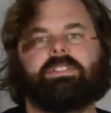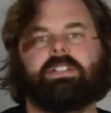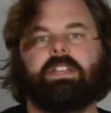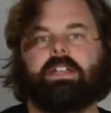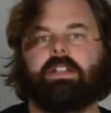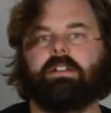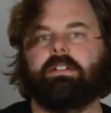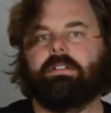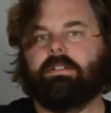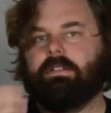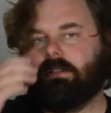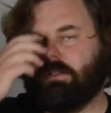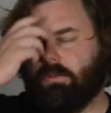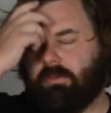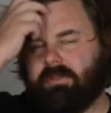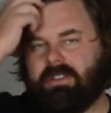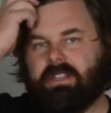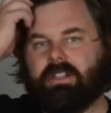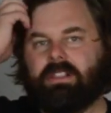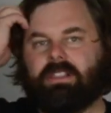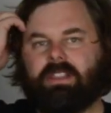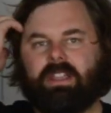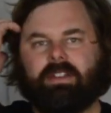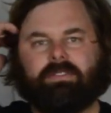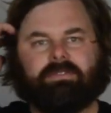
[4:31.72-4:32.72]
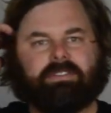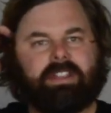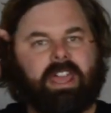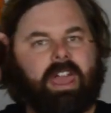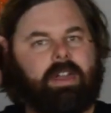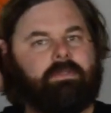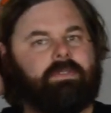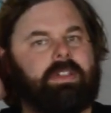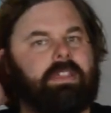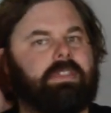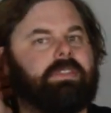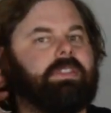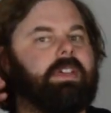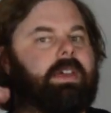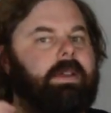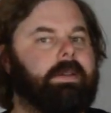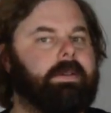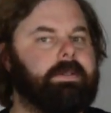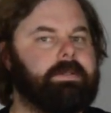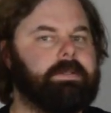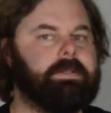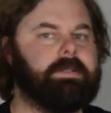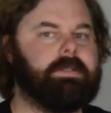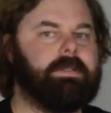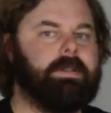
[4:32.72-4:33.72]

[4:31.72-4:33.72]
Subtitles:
it, when you lift heavy things,